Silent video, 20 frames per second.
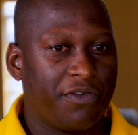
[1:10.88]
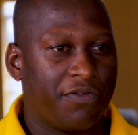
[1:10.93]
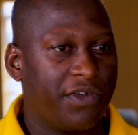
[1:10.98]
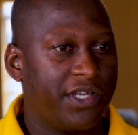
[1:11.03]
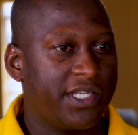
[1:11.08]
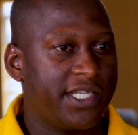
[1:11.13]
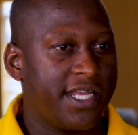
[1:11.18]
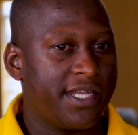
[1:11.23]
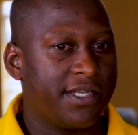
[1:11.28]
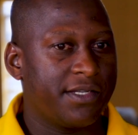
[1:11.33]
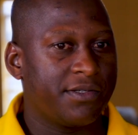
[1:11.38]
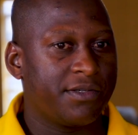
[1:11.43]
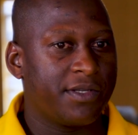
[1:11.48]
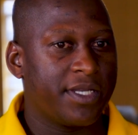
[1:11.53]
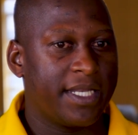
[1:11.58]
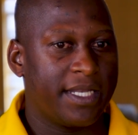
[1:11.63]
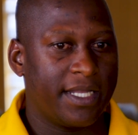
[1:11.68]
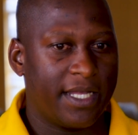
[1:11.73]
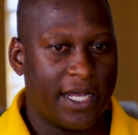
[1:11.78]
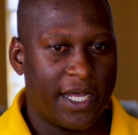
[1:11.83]
have
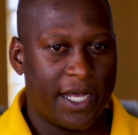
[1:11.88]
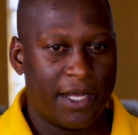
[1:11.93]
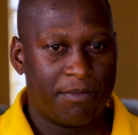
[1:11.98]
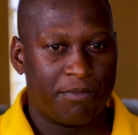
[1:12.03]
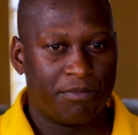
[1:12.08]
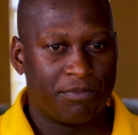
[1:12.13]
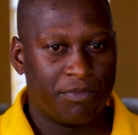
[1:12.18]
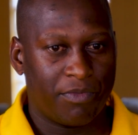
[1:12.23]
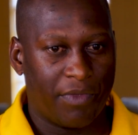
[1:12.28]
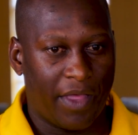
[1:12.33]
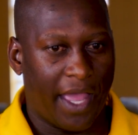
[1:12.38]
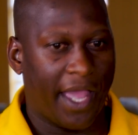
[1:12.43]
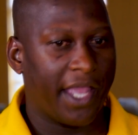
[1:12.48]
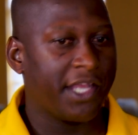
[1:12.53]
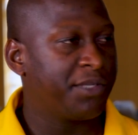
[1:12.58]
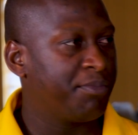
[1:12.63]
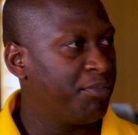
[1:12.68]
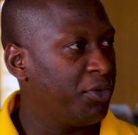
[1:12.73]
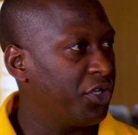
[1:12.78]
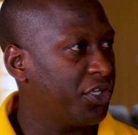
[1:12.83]
written
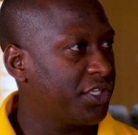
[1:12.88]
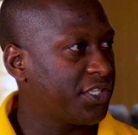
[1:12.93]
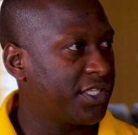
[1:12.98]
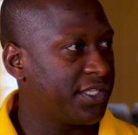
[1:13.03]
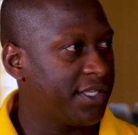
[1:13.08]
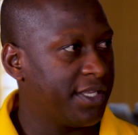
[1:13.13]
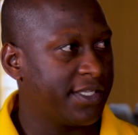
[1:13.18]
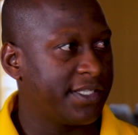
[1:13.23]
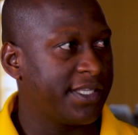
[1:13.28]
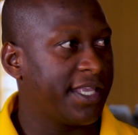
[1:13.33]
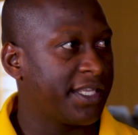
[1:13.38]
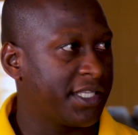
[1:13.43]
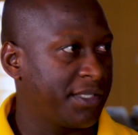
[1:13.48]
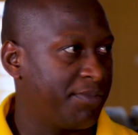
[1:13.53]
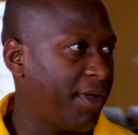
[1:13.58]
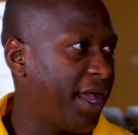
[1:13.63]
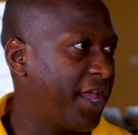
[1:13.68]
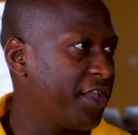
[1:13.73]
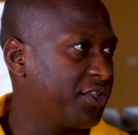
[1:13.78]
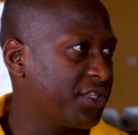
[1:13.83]
8 books,
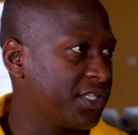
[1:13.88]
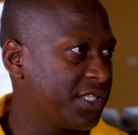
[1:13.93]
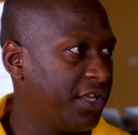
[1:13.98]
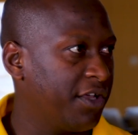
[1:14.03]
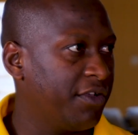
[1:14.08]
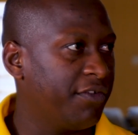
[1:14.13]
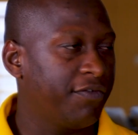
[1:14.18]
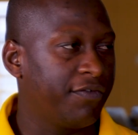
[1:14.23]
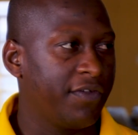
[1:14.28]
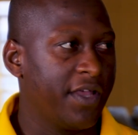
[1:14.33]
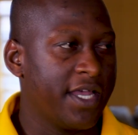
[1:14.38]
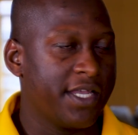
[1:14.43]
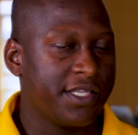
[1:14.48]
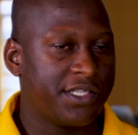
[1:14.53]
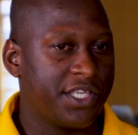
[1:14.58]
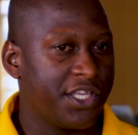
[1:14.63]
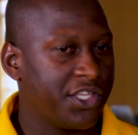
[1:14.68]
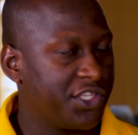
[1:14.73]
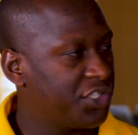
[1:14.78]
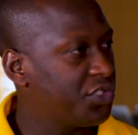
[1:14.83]
6 by yourself
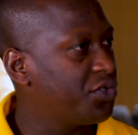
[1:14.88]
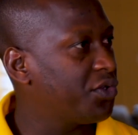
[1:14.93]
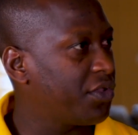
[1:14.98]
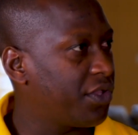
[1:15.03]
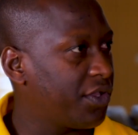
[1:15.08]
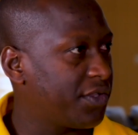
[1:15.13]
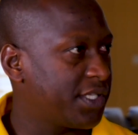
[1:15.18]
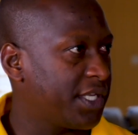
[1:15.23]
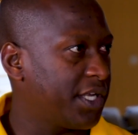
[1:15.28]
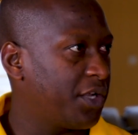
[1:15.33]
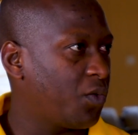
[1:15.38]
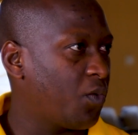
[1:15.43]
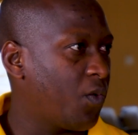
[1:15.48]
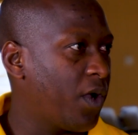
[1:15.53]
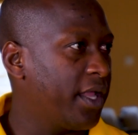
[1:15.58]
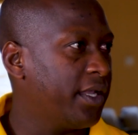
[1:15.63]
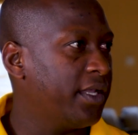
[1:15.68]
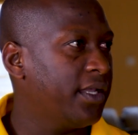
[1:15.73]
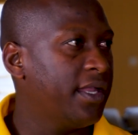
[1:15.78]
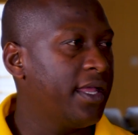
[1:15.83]
since
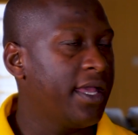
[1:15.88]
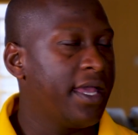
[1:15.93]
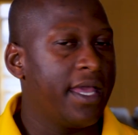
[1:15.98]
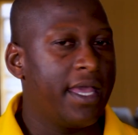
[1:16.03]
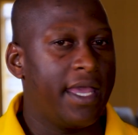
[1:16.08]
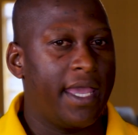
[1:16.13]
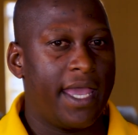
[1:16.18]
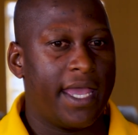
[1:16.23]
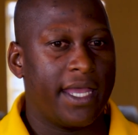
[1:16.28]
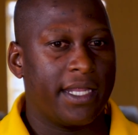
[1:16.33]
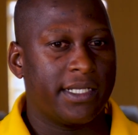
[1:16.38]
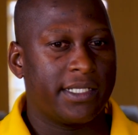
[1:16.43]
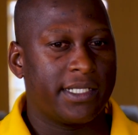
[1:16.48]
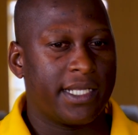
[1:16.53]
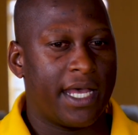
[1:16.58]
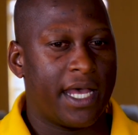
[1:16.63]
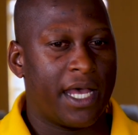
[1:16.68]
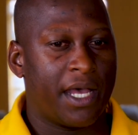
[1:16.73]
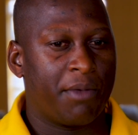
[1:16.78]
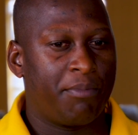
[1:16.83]
2001. And
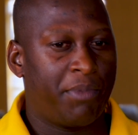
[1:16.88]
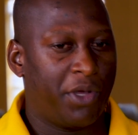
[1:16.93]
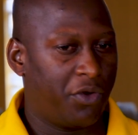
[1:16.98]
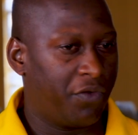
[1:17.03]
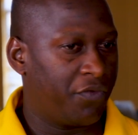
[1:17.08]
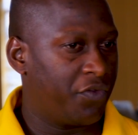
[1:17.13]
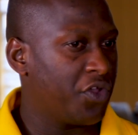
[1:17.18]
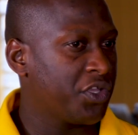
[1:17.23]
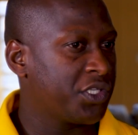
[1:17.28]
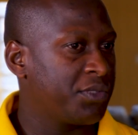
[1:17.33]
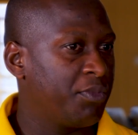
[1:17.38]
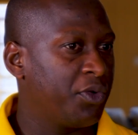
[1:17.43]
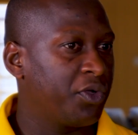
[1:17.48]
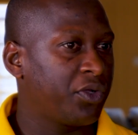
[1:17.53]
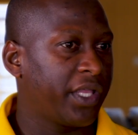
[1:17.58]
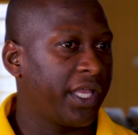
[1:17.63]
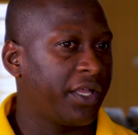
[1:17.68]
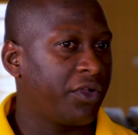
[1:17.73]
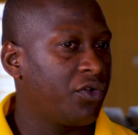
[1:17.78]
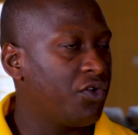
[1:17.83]
part of those
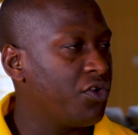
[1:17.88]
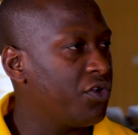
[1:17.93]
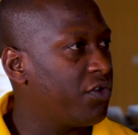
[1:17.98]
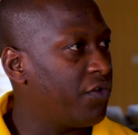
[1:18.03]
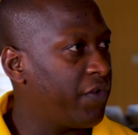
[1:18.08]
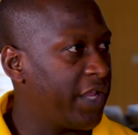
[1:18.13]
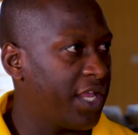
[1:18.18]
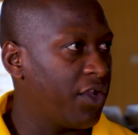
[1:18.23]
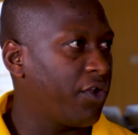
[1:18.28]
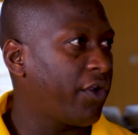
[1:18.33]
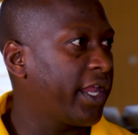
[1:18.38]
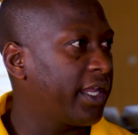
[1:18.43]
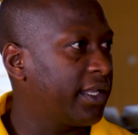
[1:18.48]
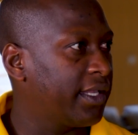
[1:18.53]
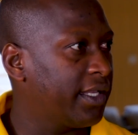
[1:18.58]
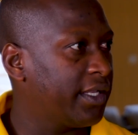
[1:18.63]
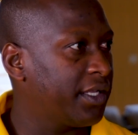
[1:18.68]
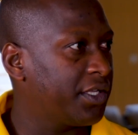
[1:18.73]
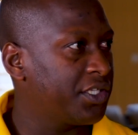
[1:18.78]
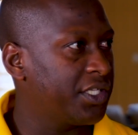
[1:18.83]
books include
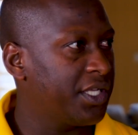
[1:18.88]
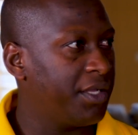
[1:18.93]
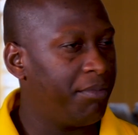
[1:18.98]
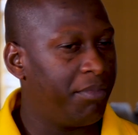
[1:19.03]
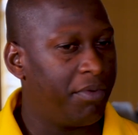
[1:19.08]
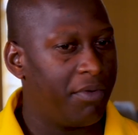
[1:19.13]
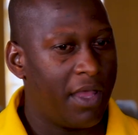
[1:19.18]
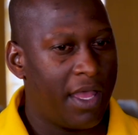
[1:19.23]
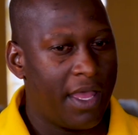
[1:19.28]
Heroic Leadership,